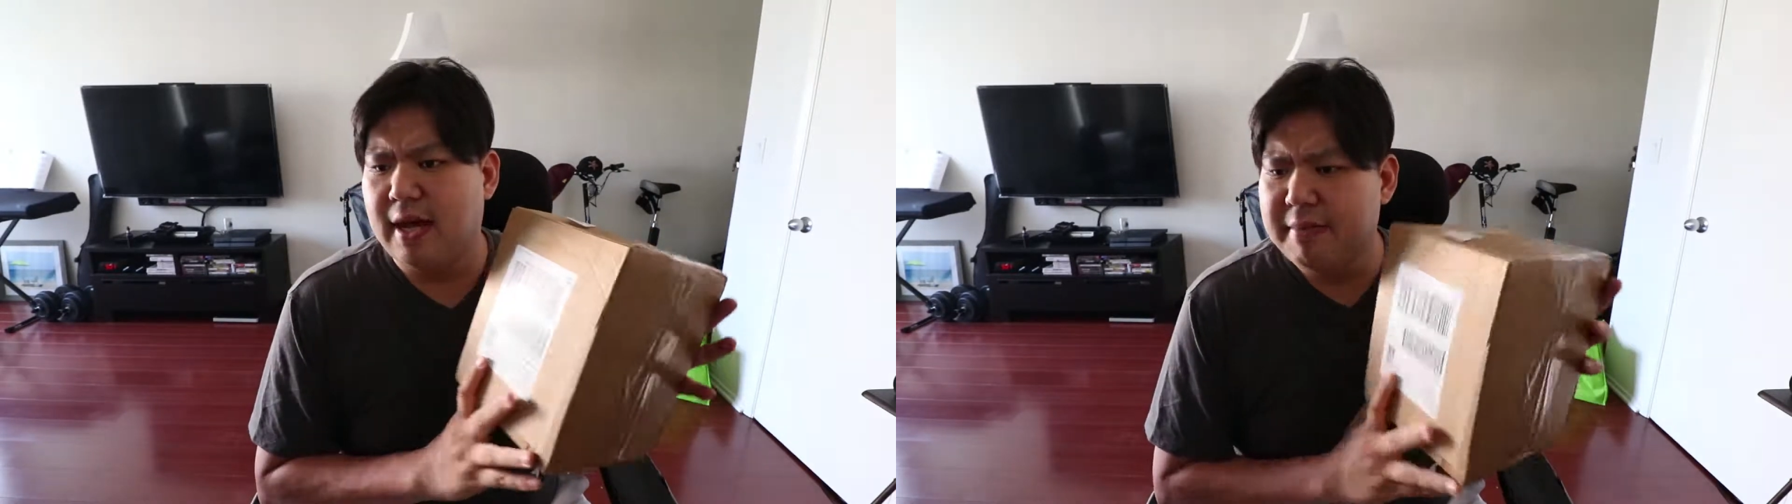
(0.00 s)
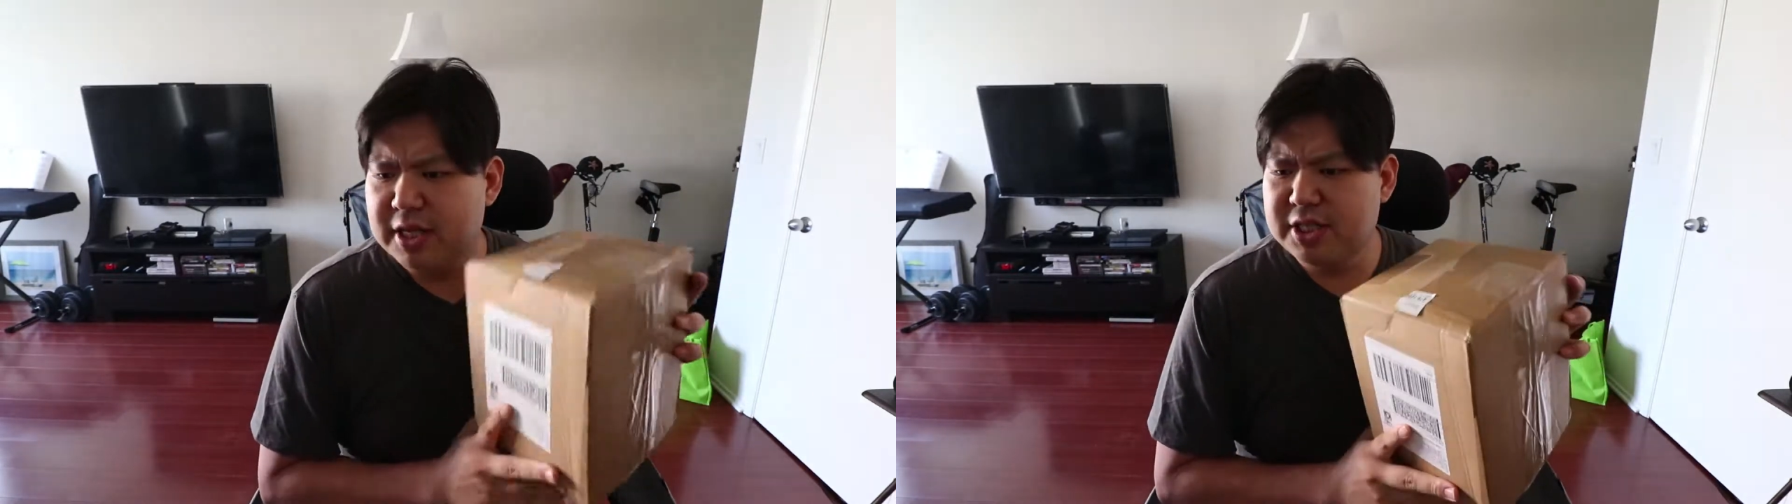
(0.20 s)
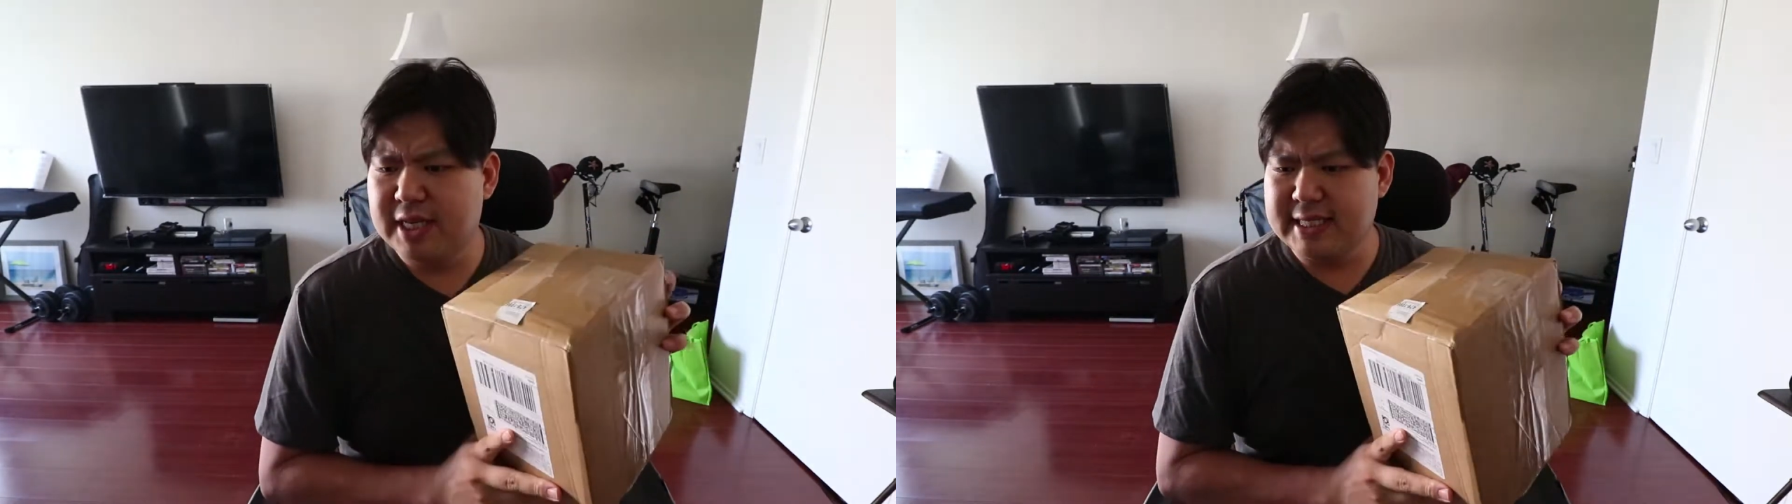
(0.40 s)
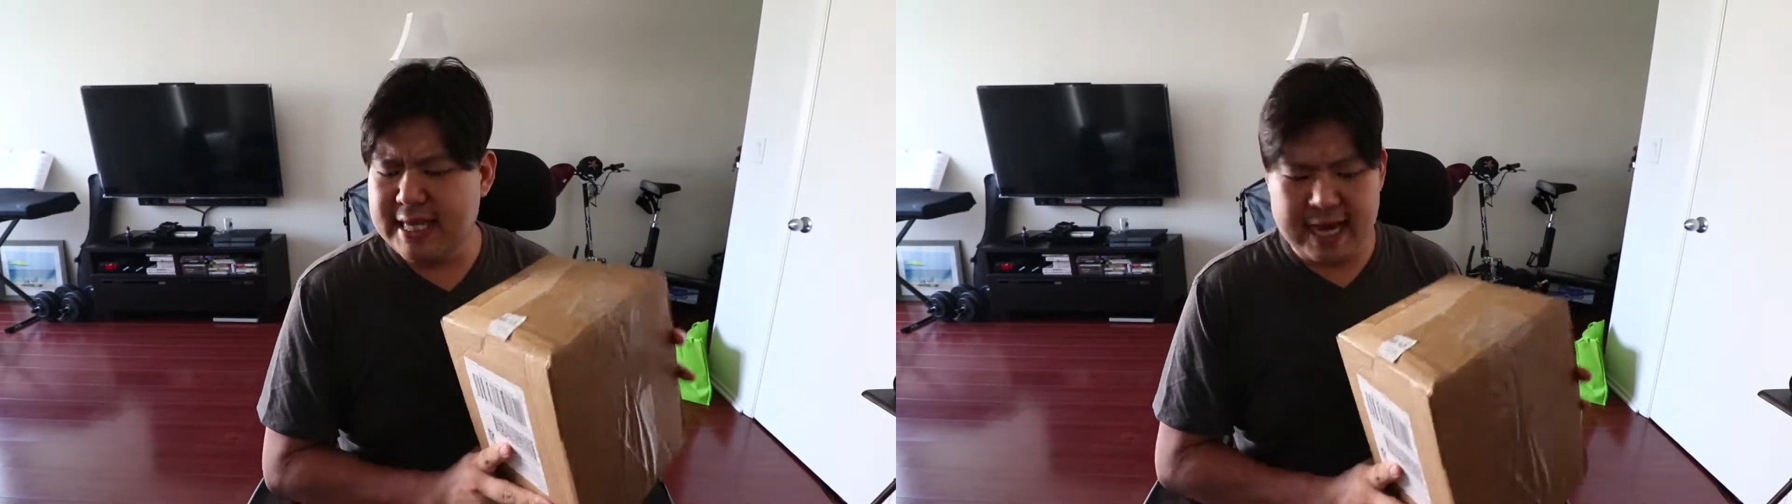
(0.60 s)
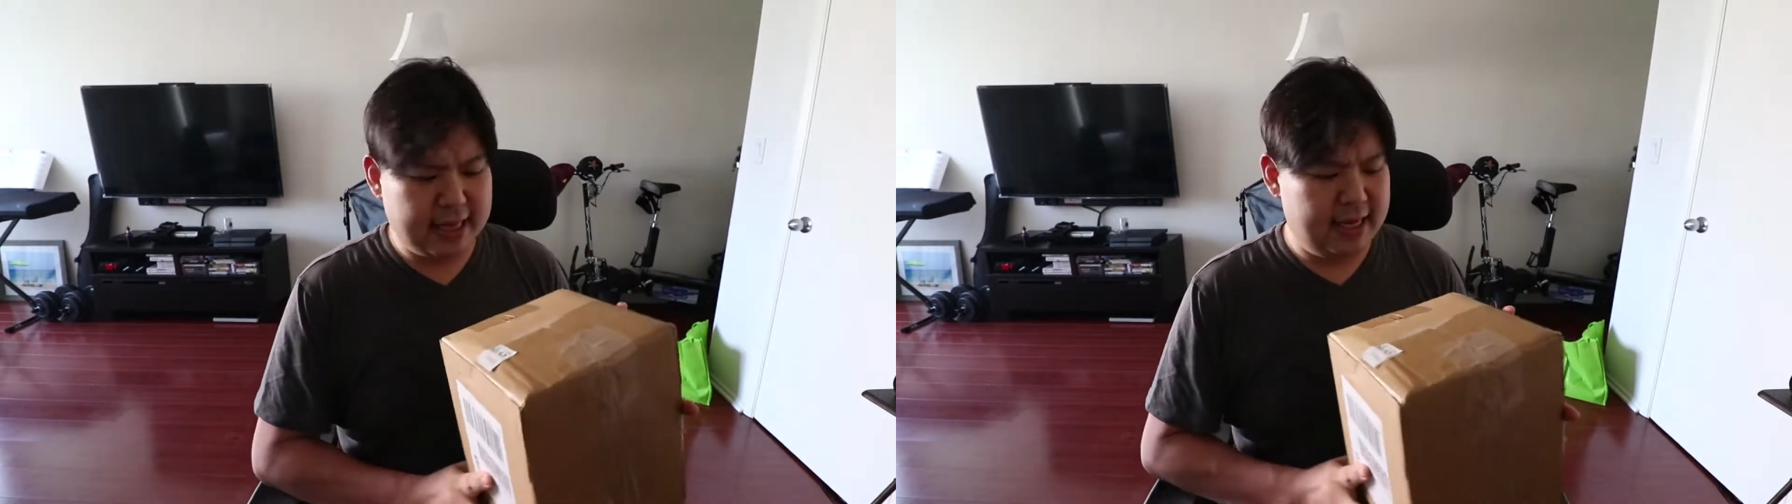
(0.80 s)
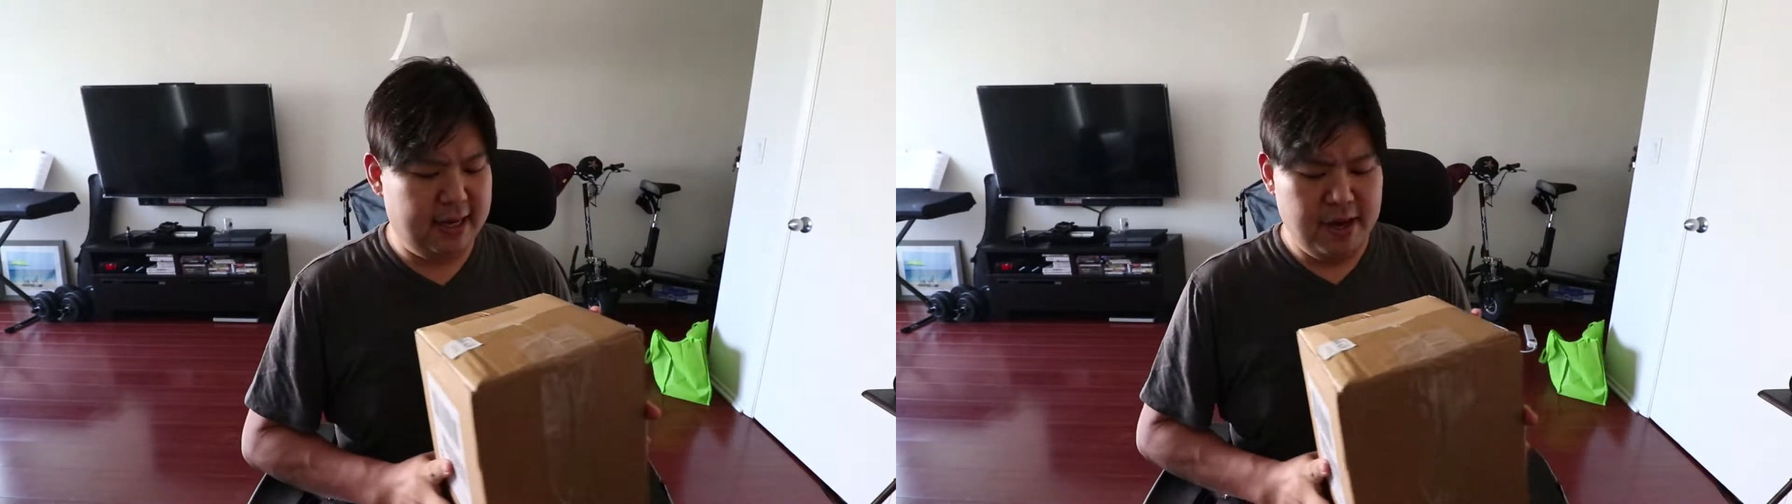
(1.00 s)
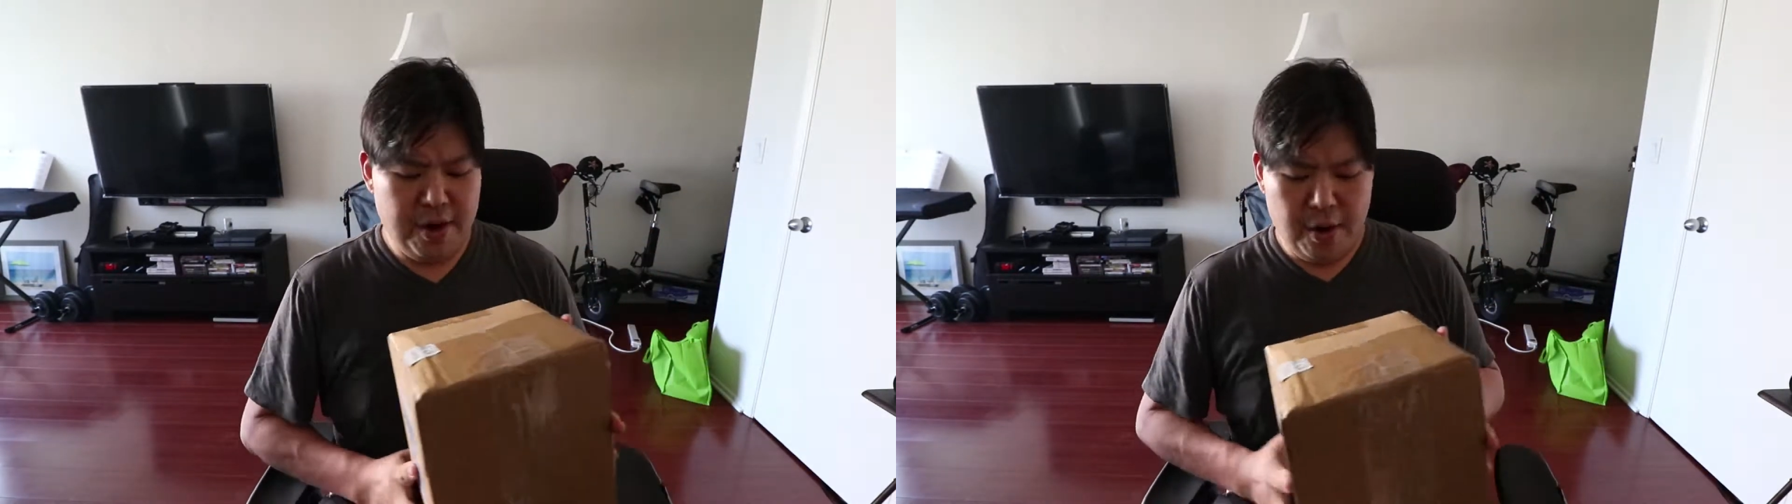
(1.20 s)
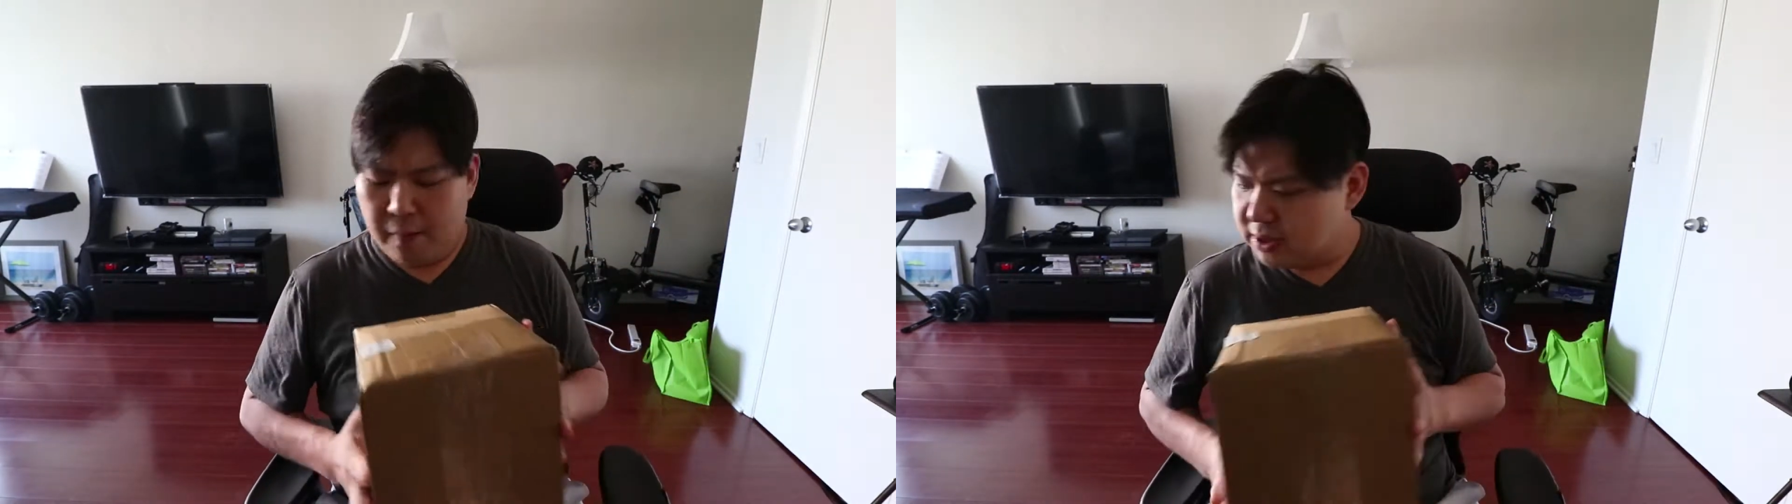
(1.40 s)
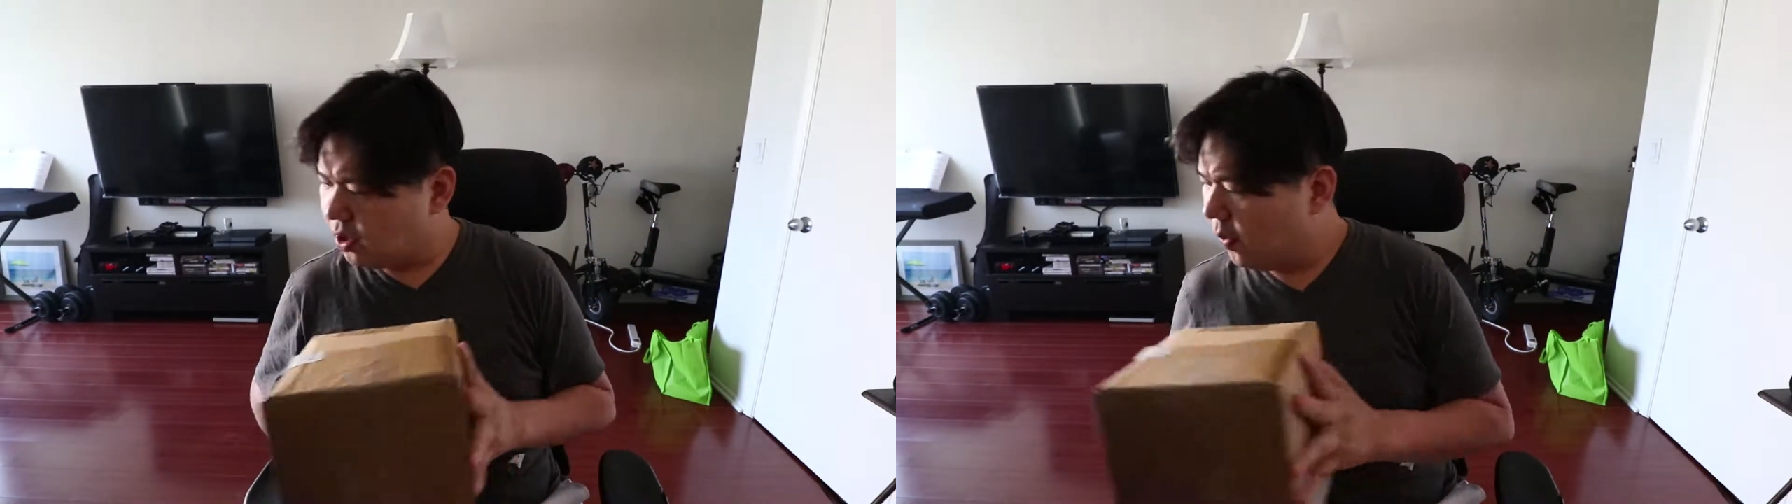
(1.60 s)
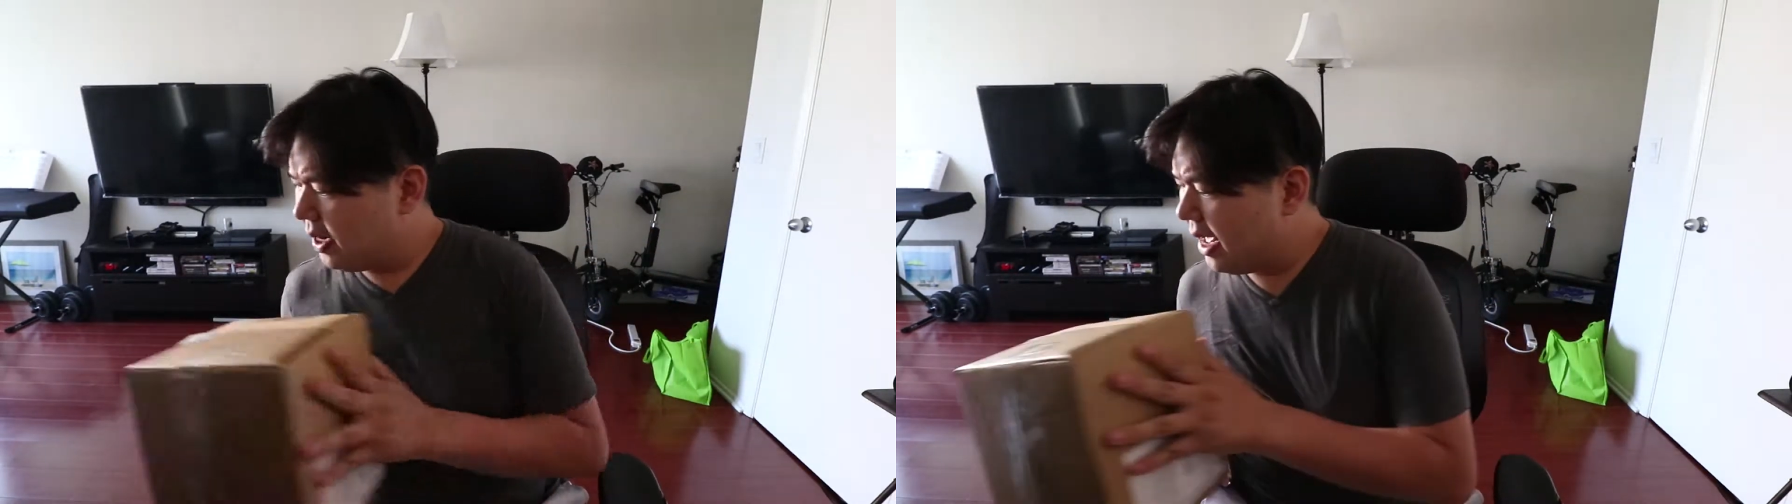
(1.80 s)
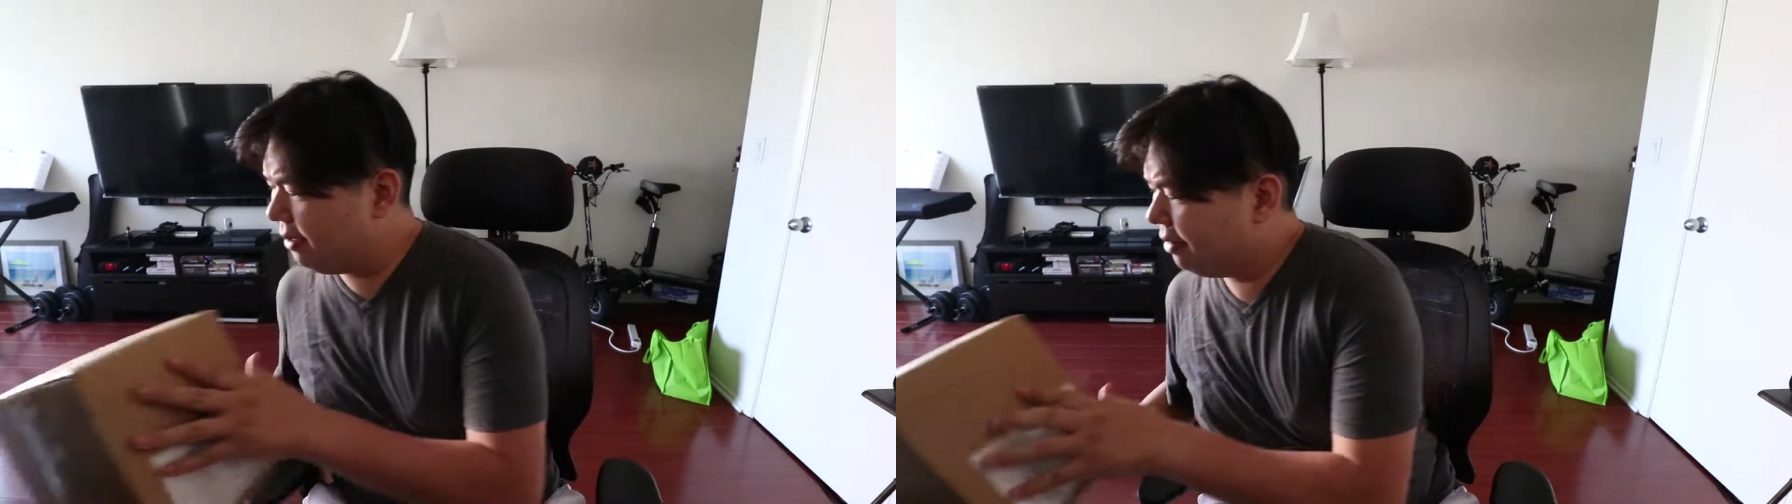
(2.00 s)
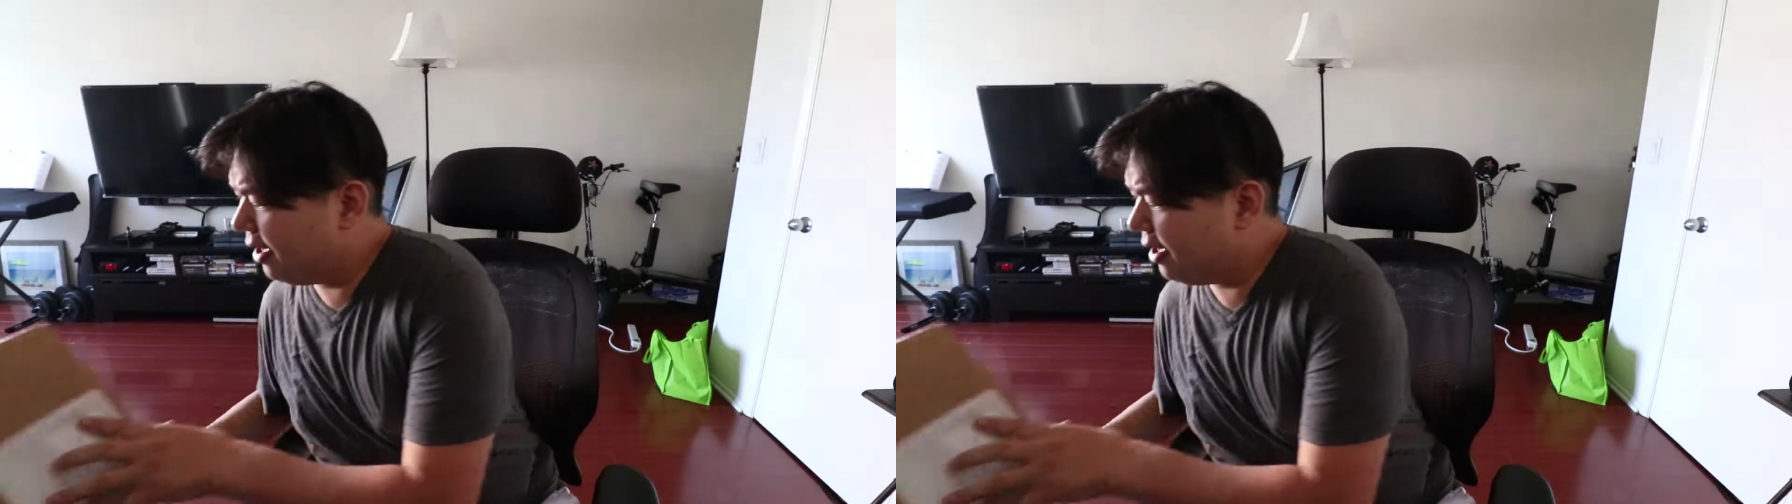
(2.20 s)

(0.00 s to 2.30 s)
So I'm not sure exactly what's going down